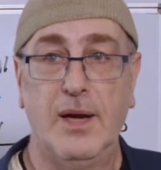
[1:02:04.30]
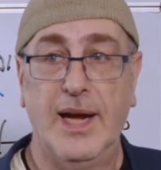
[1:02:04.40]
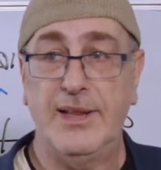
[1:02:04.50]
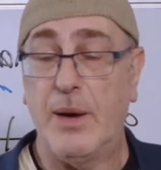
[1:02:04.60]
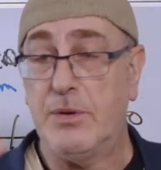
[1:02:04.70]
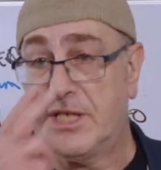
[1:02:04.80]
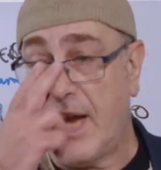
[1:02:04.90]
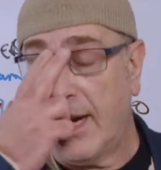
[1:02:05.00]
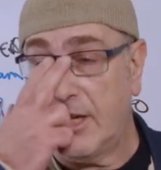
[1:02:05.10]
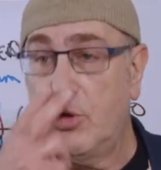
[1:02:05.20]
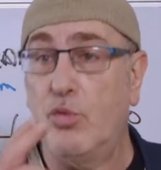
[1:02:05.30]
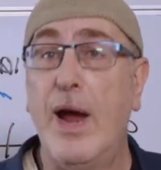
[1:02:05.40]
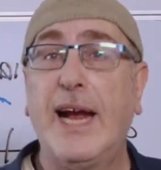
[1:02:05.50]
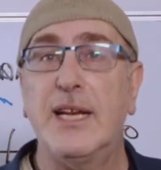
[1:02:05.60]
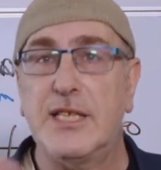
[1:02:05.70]
And they were starting to
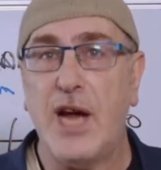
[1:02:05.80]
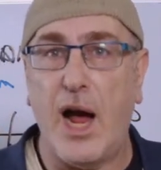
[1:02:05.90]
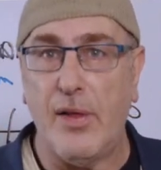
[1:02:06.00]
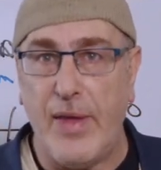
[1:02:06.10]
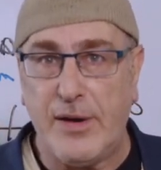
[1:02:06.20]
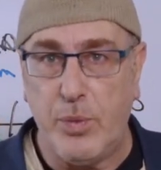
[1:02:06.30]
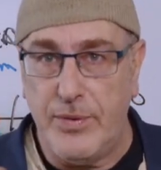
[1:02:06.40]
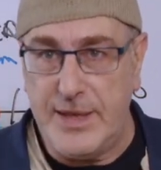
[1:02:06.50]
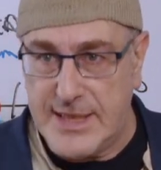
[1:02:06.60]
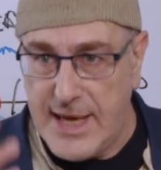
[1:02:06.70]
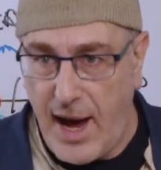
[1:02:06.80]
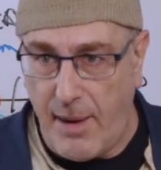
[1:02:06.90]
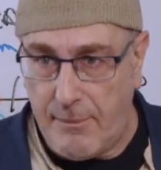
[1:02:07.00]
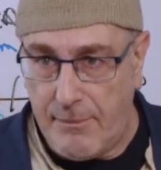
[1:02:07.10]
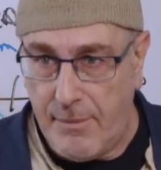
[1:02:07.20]
reconcile that with
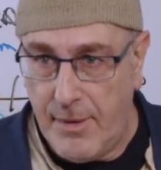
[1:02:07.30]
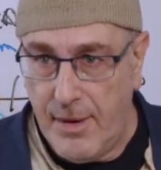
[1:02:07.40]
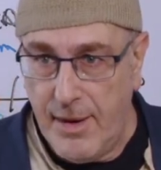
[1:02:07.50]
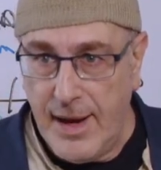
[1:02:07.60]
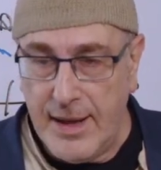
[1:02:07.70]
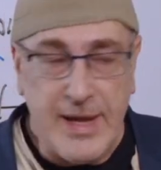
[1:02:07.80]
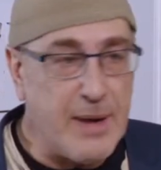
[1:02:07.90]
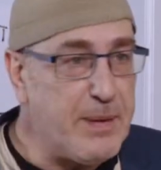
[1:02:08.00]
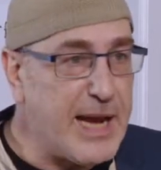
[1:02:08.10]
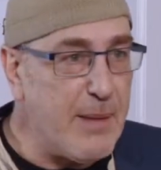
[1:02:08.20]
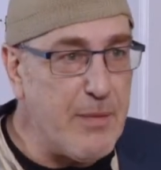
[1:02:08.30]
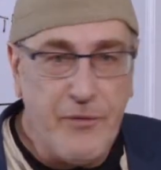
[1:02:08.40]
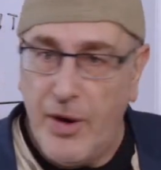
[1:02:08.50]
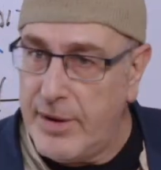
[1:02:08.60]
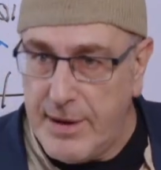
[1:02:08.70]
Islam. And that became a
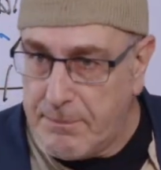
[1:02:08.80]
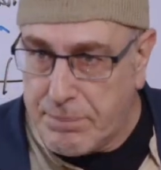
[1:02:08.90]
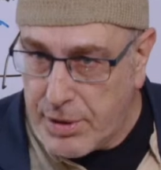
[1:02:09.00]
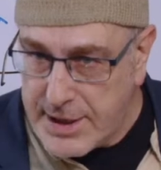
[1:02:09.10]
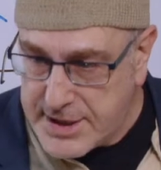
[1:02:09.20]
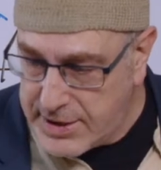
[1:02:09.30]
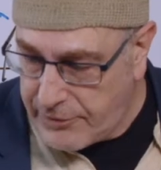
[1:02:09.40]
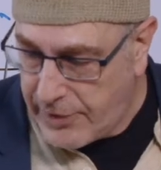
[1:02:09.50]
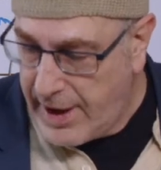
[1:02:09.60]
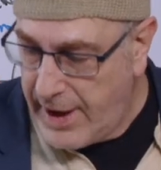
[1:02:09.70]
very impressive